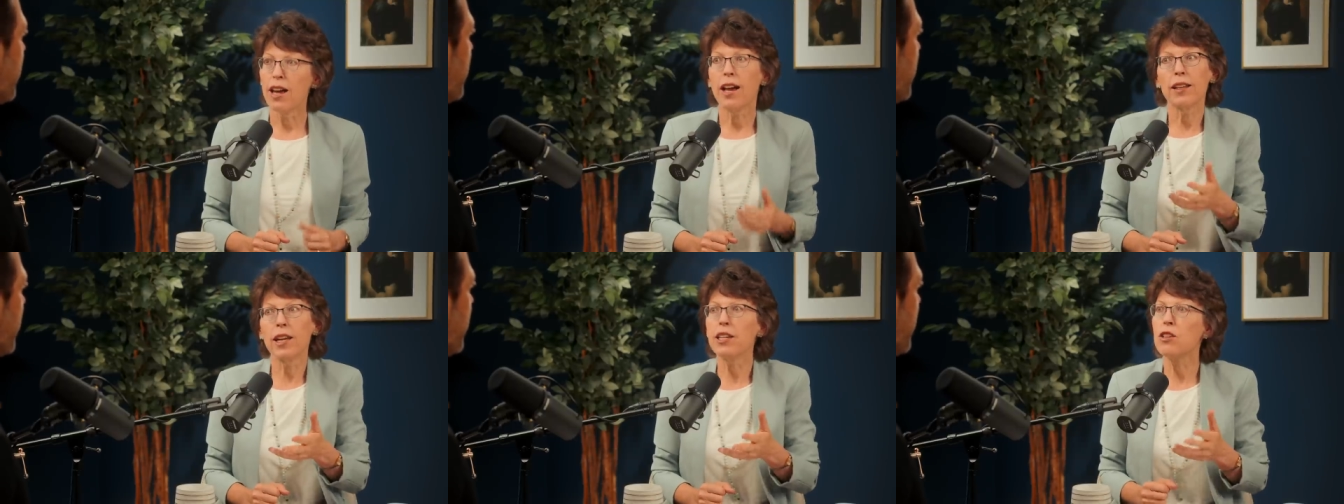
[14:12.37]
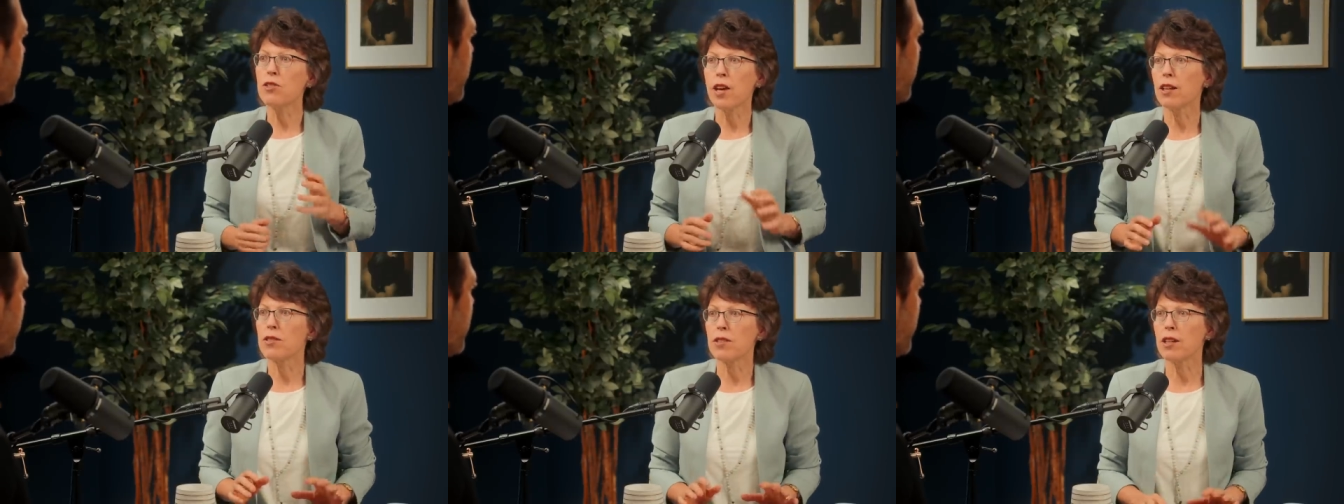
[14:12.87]
And like you
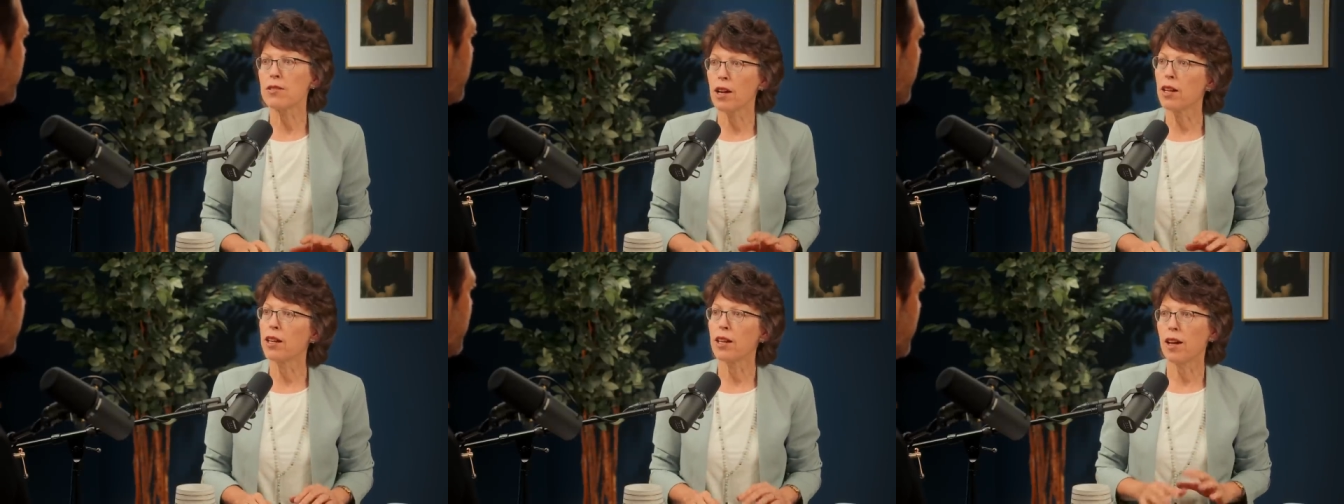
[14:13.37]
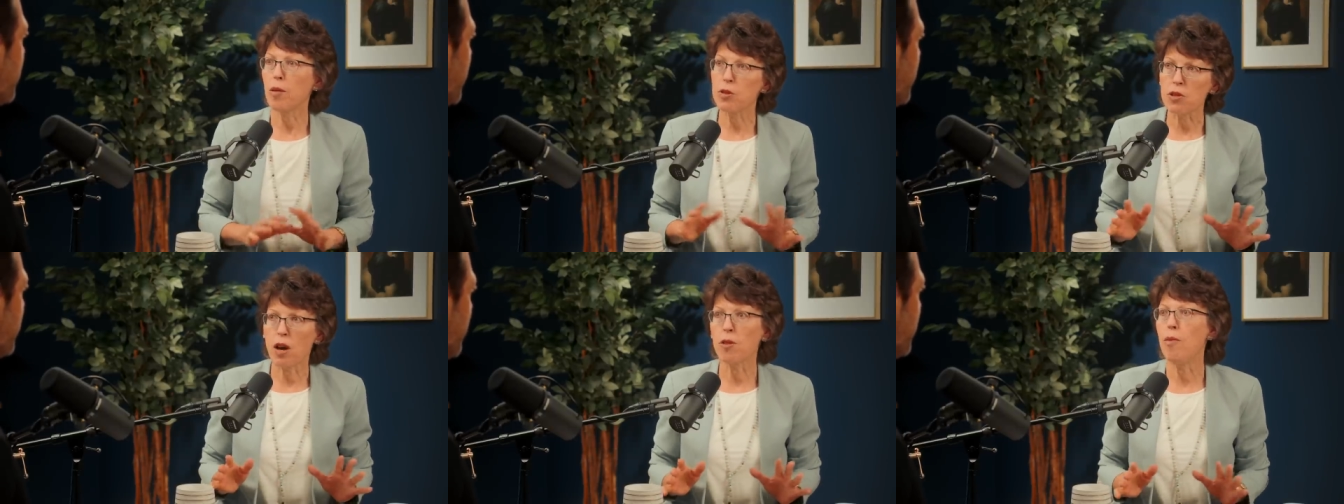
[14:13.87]
said, it's it's not like it
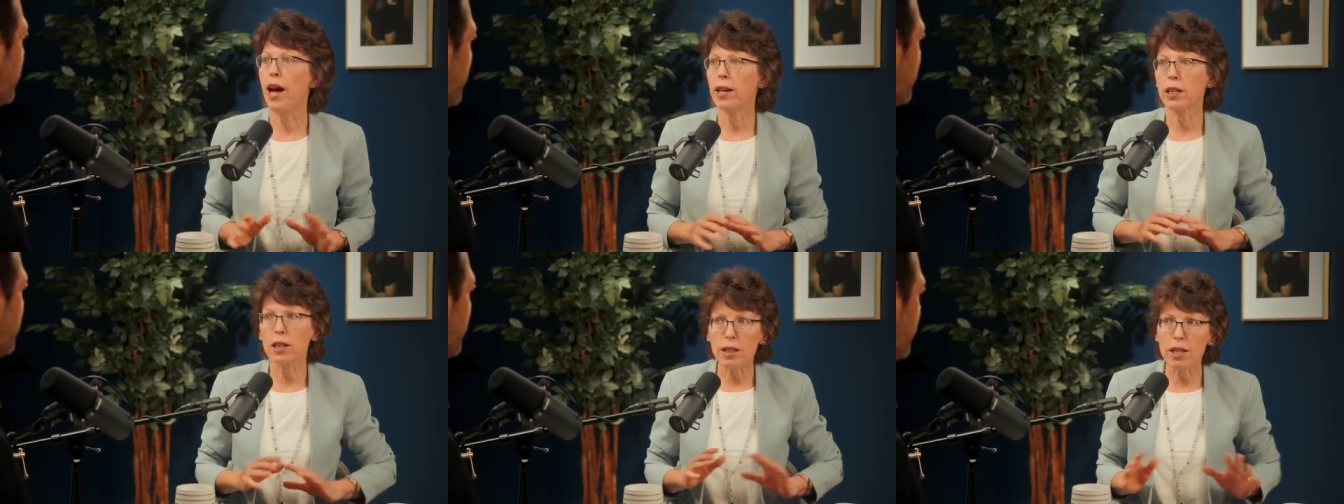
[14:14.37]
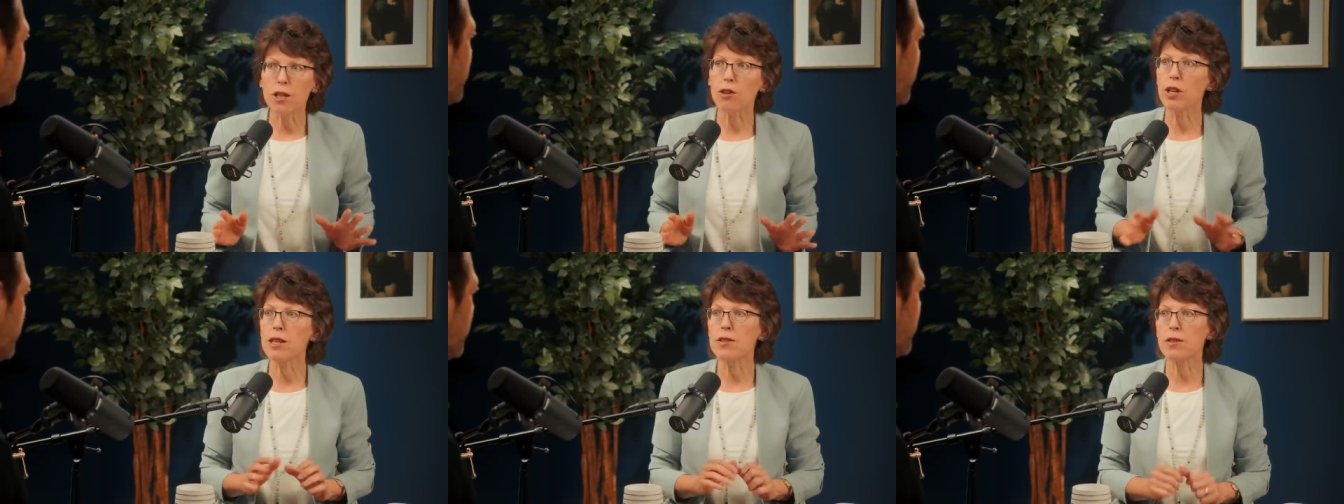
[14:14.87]
happens automatically or
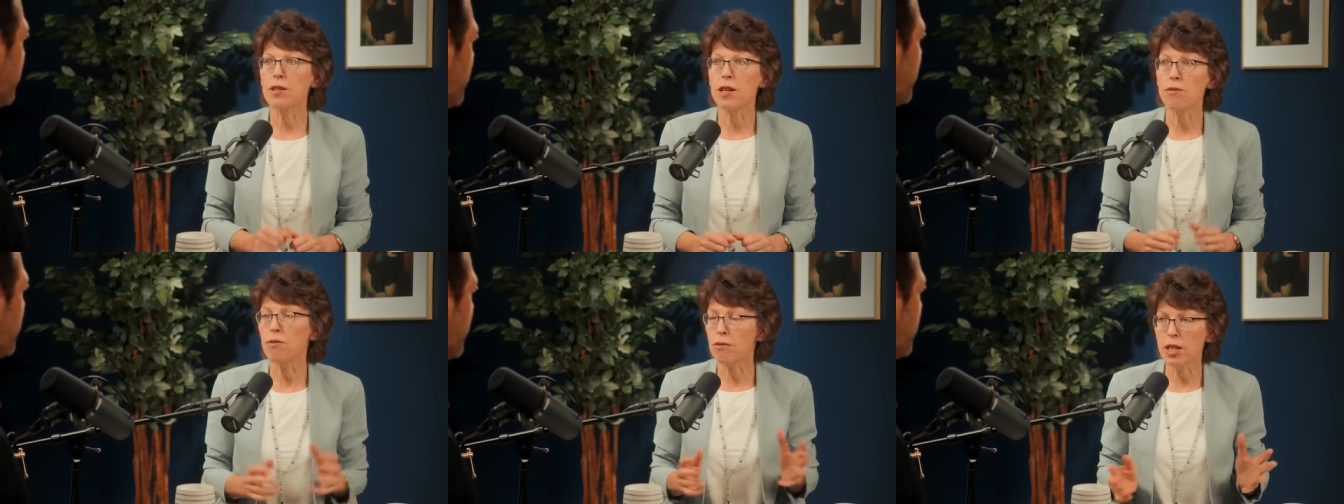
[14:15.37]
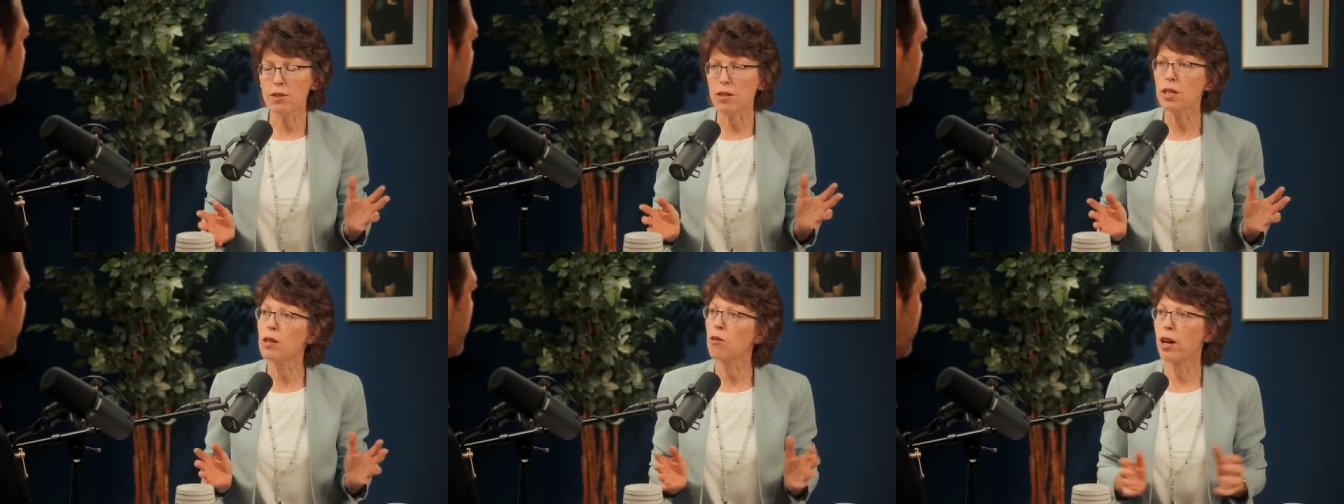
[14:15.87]
easily
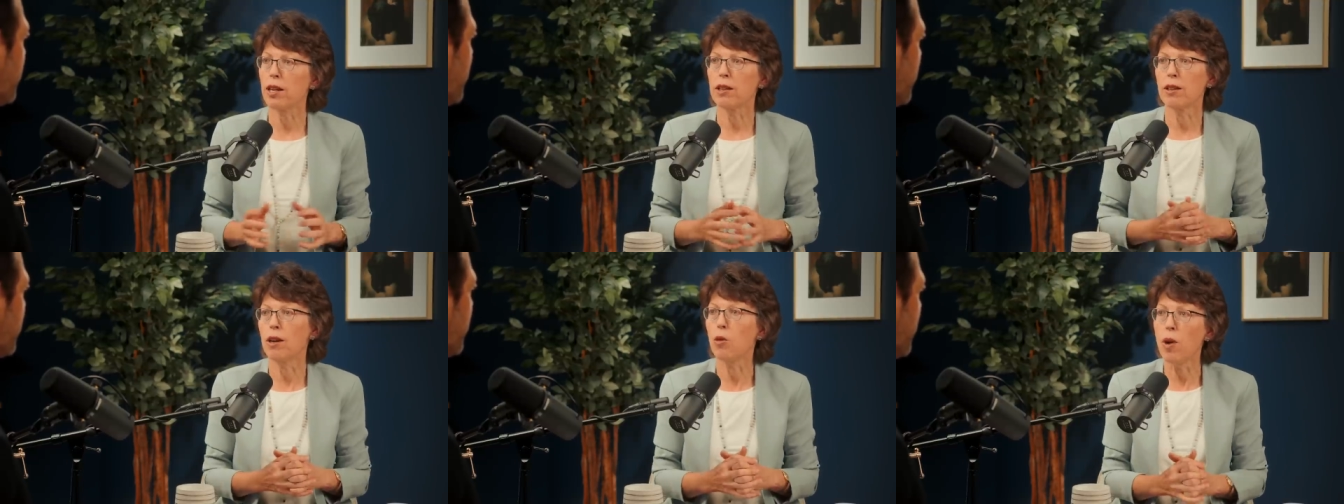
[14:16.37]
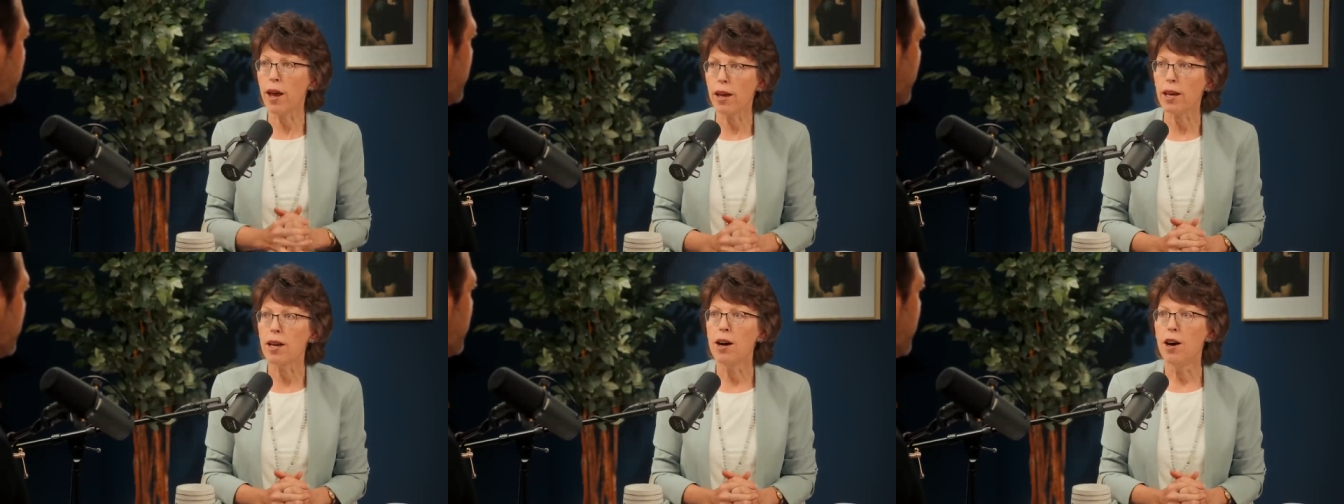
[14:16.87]
easily right
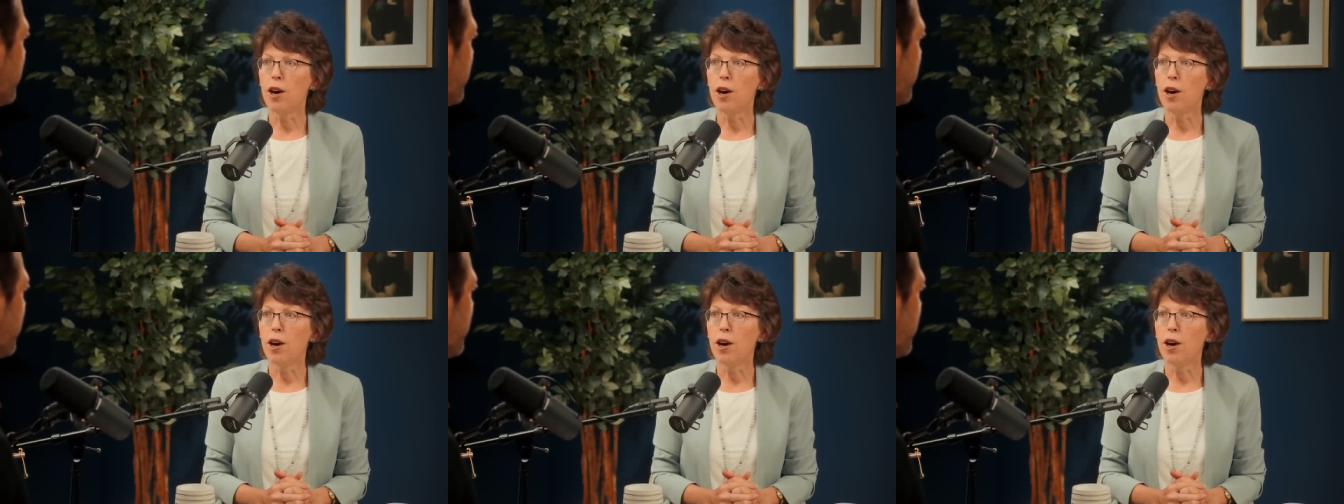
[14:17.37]
away,